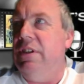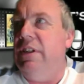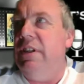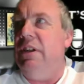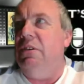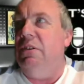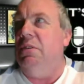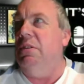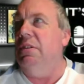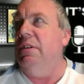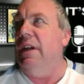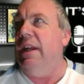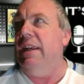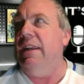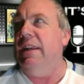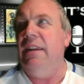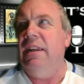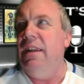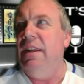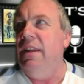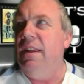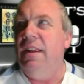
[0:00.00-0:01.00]
and
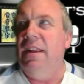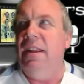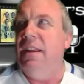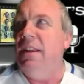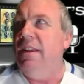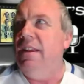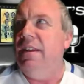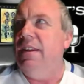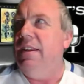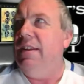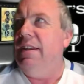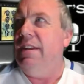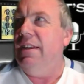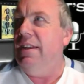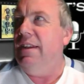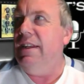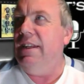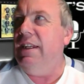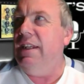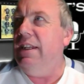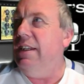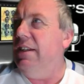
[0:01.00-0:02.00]

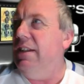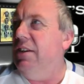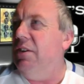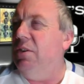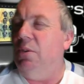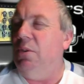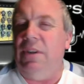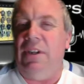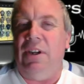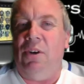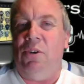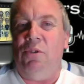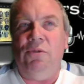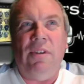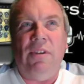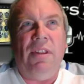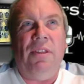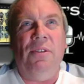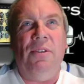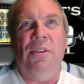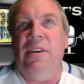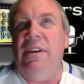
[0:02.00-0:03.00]

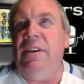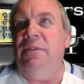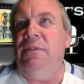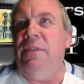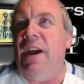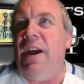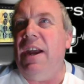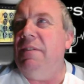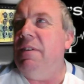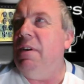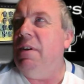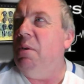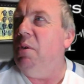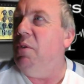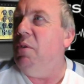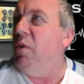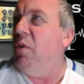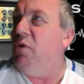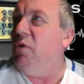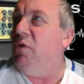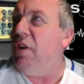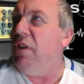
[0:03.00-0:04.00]
135 out of
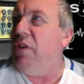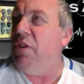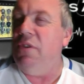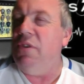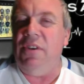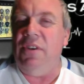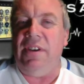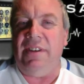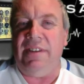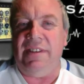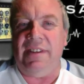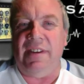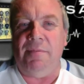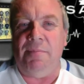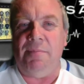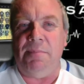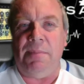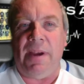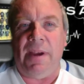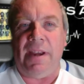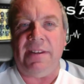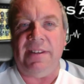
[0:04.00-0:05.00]
137
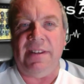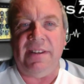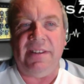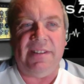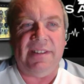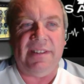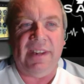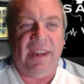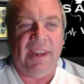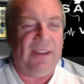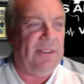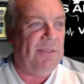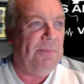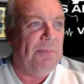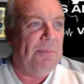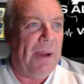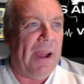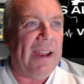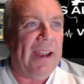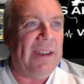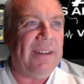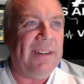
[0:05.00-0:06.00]
passes isn't
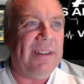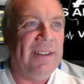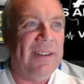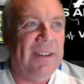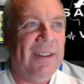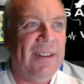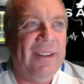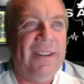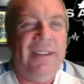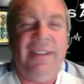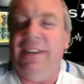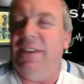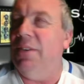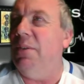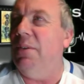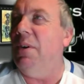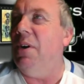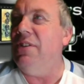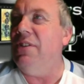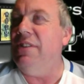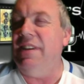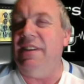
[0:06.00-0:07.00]
bad,
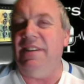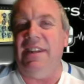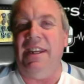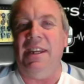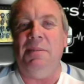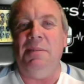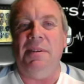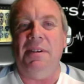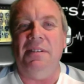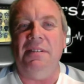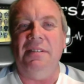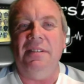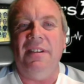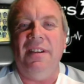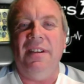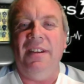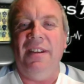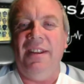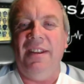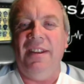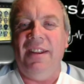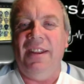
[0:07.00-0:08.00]
on your debut.
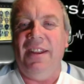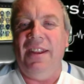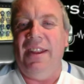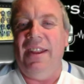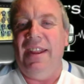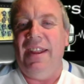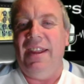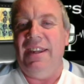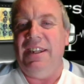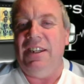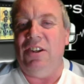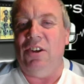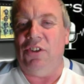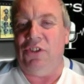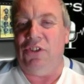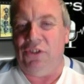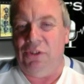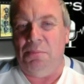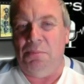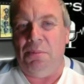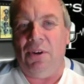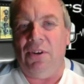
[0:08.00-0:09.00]
Got
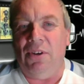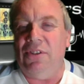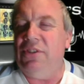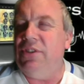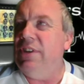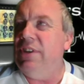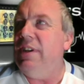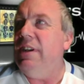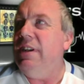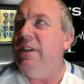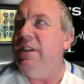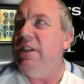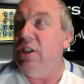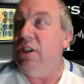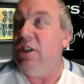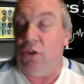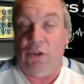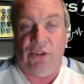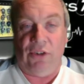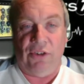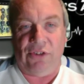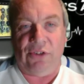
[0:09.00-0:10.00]
some blocks in,
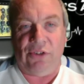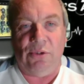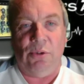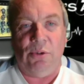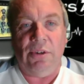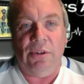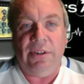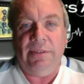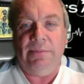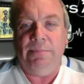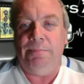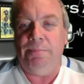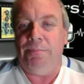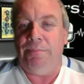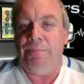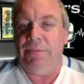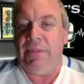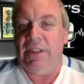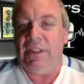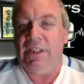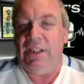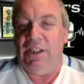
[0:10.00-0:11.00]
could have scored.
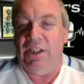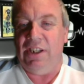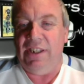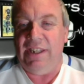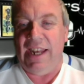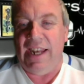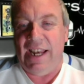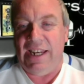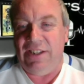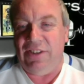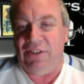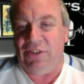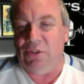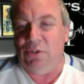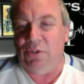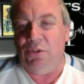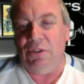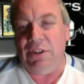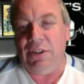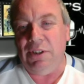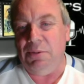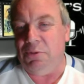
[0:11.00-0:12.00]
Nearly
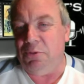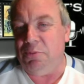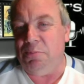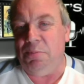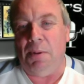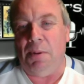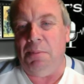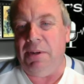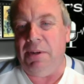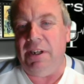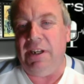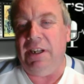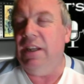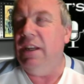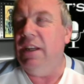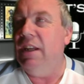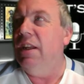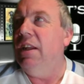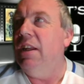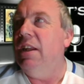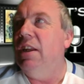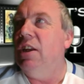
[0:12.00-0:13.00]
scored. He was probably
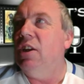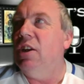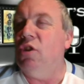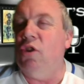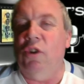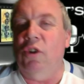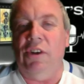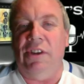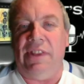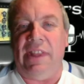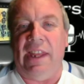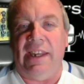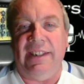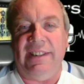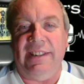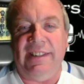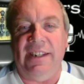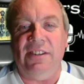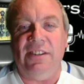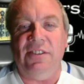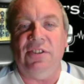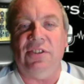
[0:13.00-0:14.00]
gutted that he
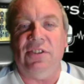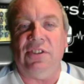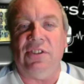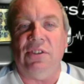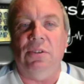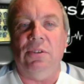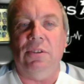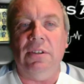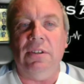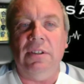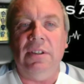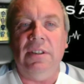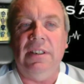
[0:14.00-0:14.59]
didn't score,